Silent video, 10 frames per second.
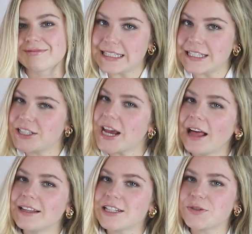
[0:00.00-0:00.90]
The
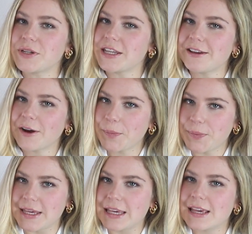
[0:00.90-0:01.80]
challenge with
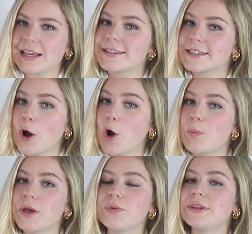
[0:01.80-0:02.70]
ERP is
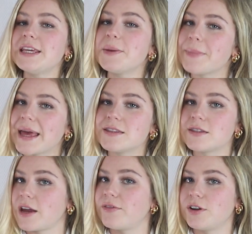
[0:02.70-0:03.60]
coping with the immense
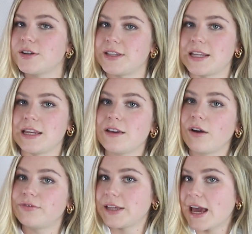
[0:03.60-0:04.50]
diversity of
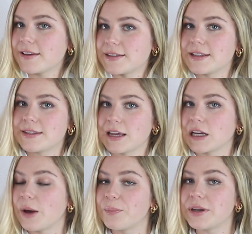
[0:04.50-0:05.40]
the assets a
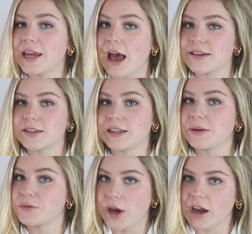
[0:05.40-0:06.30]
company has to keep
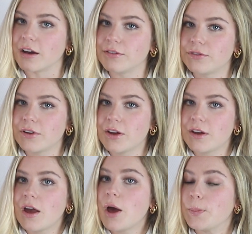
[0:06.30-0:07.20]
track of.
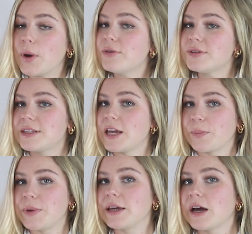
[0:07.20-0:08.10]
Most
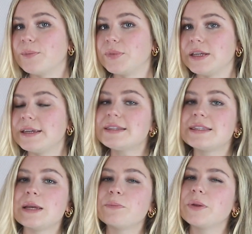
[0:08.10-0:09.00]
ERP companies
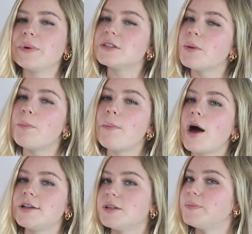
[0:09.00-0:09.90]
implement a
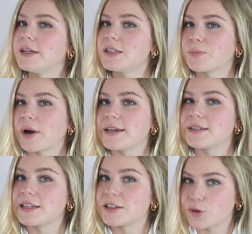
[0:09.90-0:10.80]
module-based
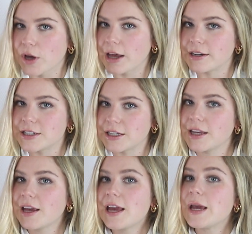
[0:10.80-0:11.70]
pricing strategy,
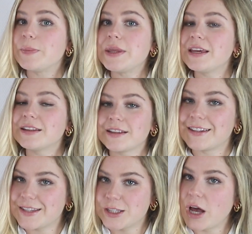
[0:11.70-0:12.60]
meaning the
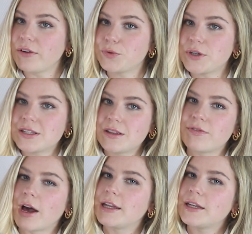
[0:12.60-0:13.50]
software is
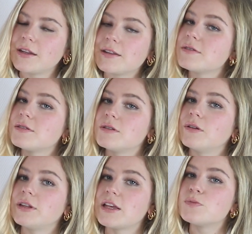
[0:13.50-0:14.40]
divided and
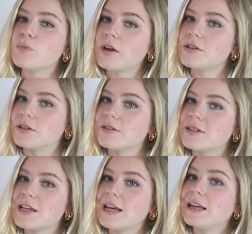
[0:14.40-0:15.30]
sold as modules,
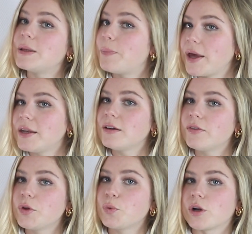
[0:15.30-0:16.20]
depending on
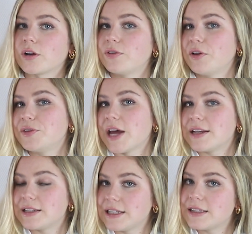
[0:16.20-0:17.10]
the workflow
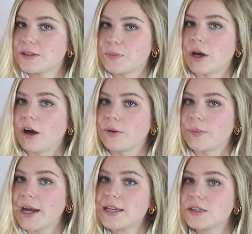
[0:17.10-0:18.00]
that needs to be
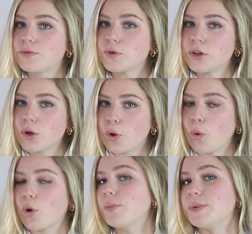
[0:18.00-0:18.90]
automated for the
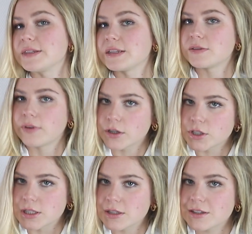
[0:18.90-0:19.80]
core business
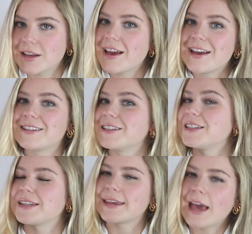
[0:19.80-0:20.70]
functions, such
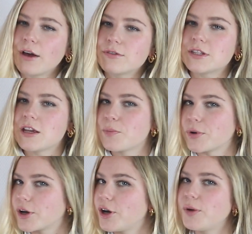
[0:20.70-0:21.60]
as accounting,
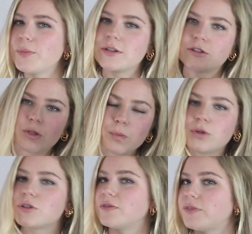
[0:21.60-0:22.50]
procurement,
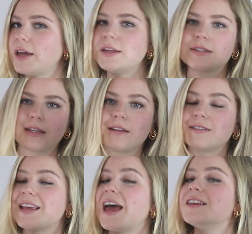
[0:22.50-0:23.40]
distribution, finance, sales,
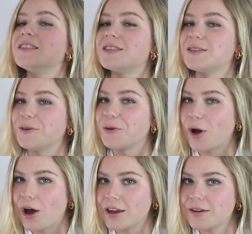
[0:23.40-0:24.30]
and so
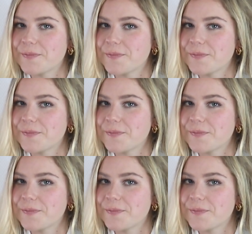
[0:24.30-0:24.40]
on.